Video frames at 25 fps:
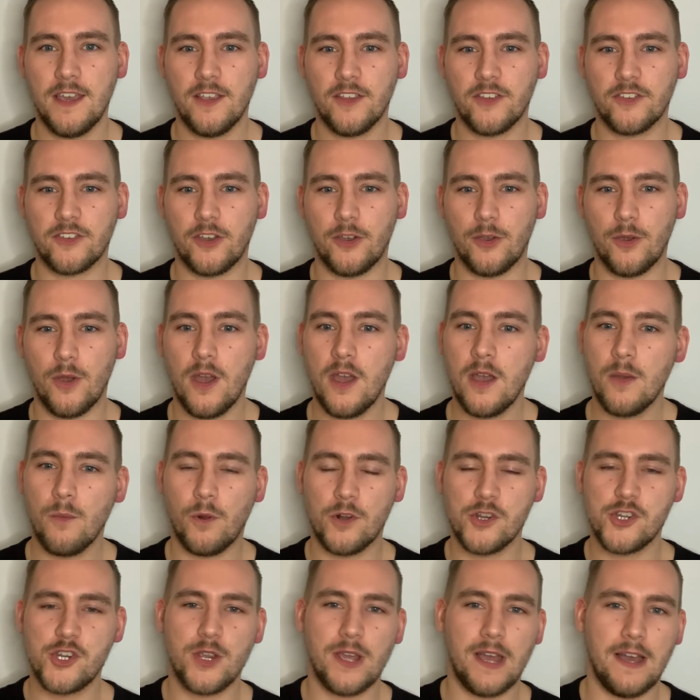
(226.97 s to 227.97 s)
So
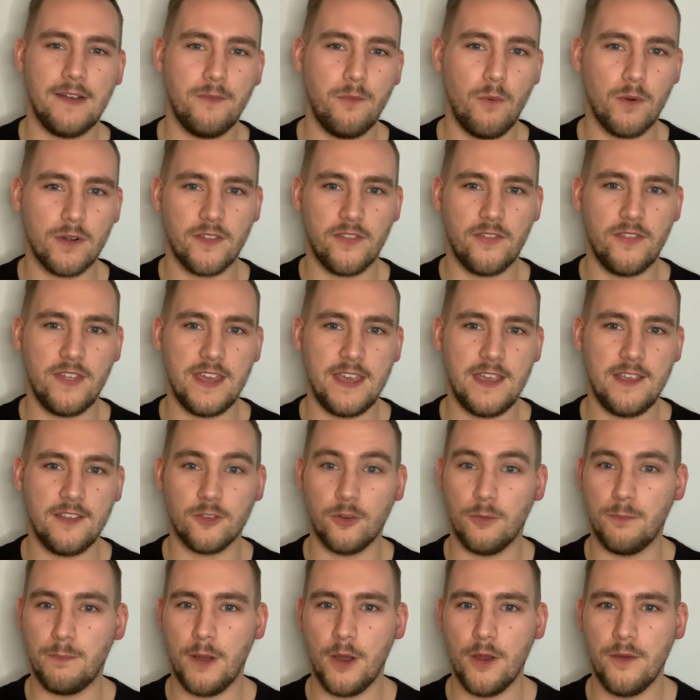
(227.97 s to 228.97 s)
once you have one of these
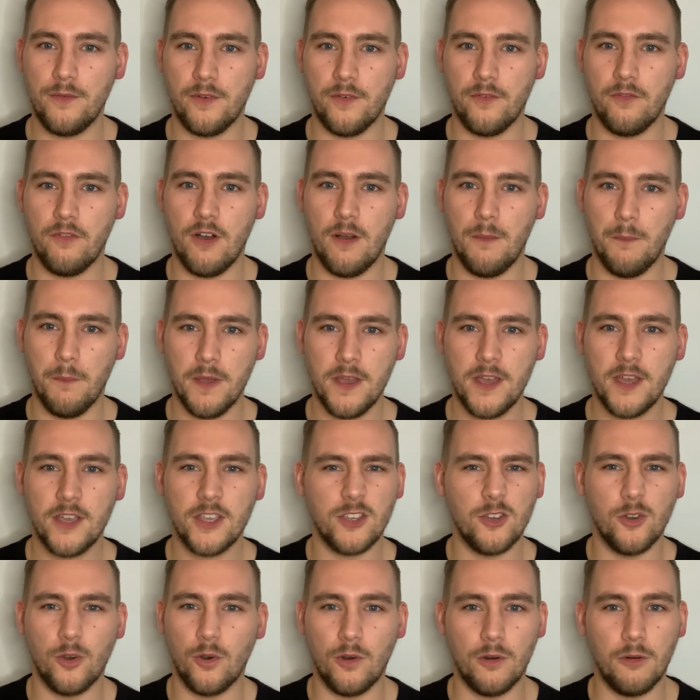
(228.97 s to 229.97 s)
or both of them,
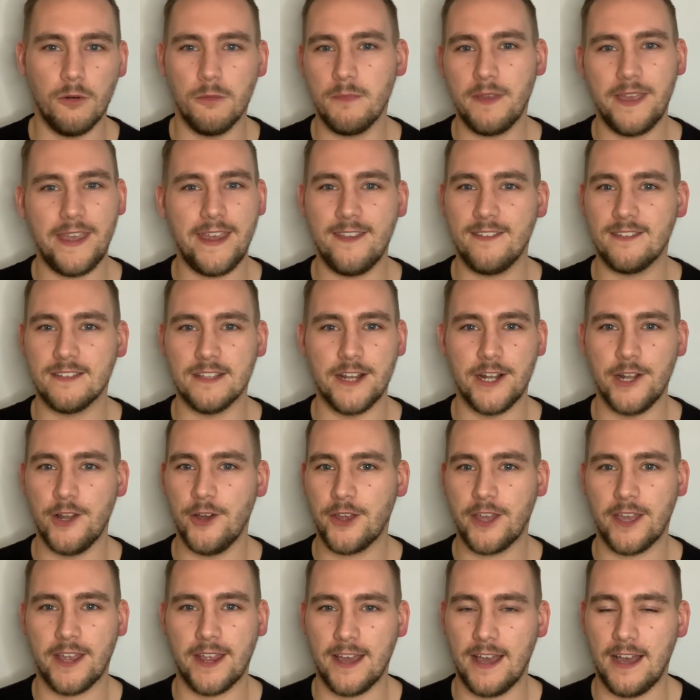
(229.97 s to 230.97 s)
you're easily
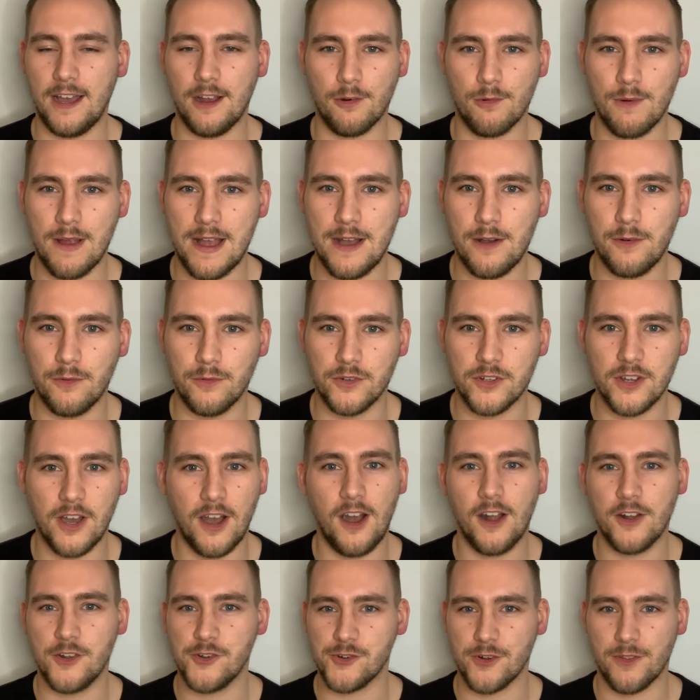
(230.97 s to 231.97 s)
looking at around
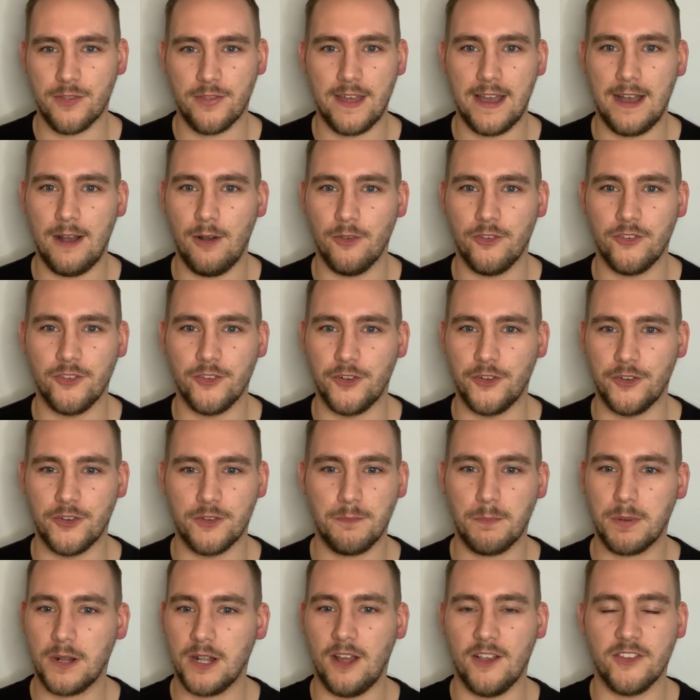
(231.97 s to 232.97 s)

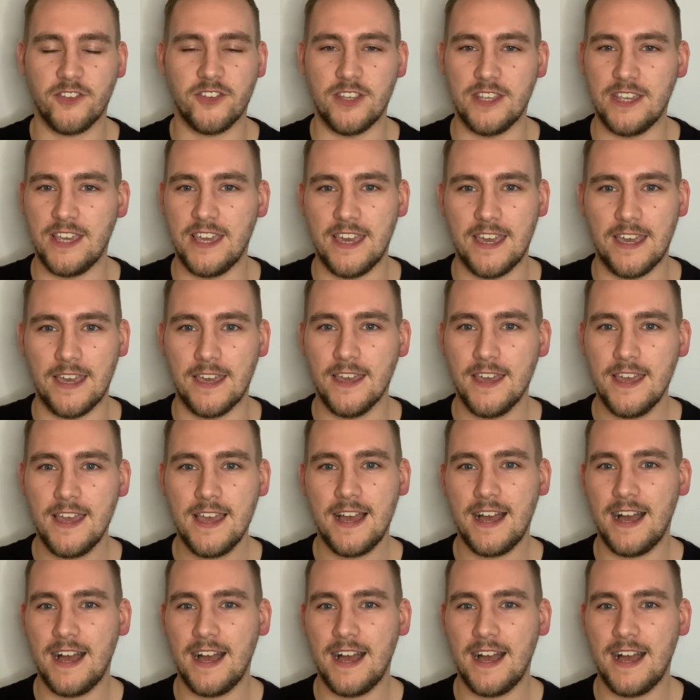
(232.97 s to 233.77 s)
100,000 plus a year.